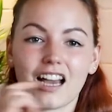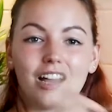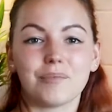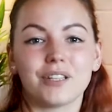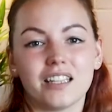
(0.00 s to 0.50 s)

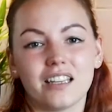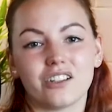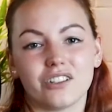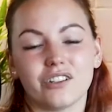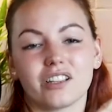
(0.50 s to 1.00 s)
Up
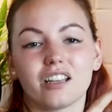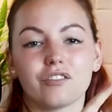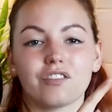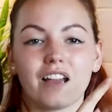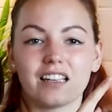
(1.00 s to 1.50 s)
here you can
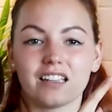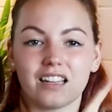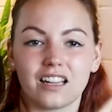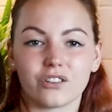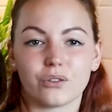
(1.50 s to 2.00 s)
find
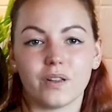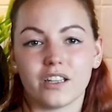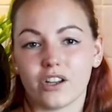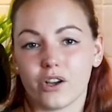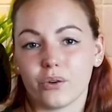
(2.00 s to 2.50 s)
another
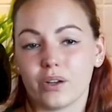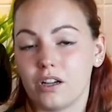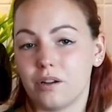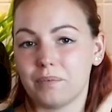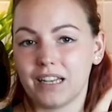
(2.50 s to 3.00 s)
video,
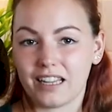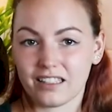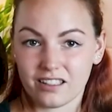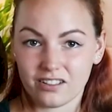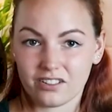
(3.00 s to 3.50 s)
a
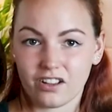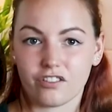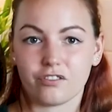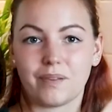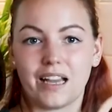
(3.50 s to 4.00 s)
playlist
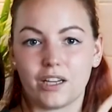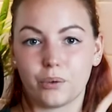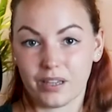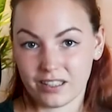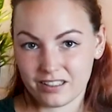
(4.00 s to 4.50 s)
of my
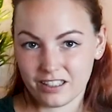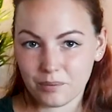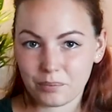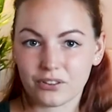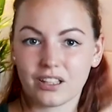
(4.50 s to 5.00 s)
quick
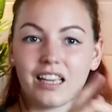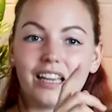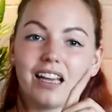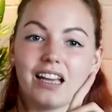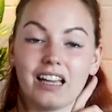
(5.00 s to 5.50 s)
tips,
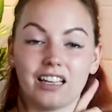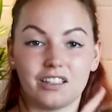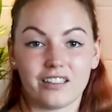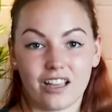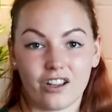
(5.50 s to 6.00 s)

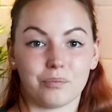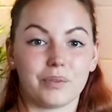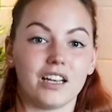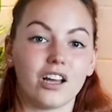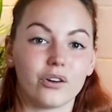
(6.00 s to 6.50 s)
and down
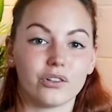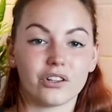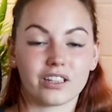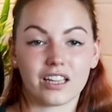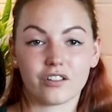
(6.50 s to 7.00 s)
below
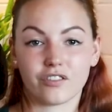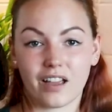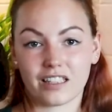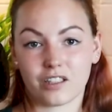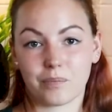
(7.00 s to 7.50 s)
you can
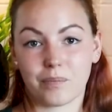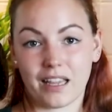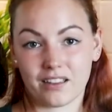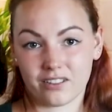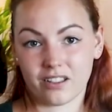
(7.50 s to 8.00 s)
find the
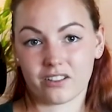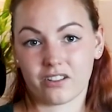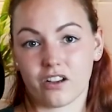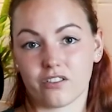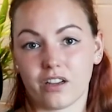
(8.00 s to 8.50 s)
basics
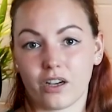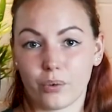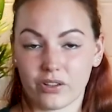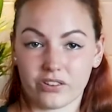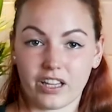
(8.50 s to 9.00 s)
of
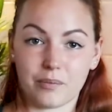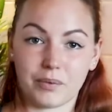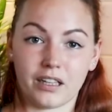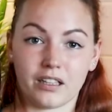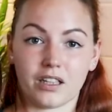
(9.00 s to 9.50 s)

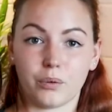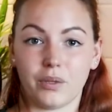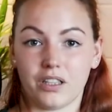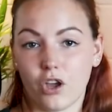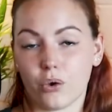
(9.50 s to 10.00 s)
aquascaping
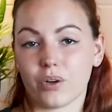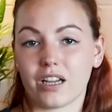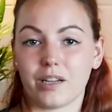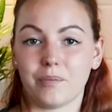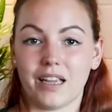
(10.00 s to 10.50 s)
video
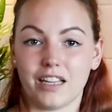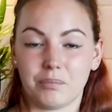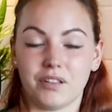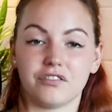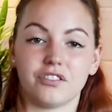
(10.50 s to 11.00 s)
I made
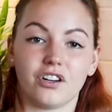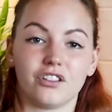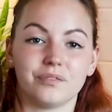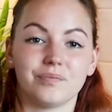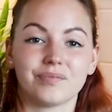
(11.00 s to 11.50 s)

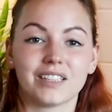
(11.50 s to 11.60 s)
before.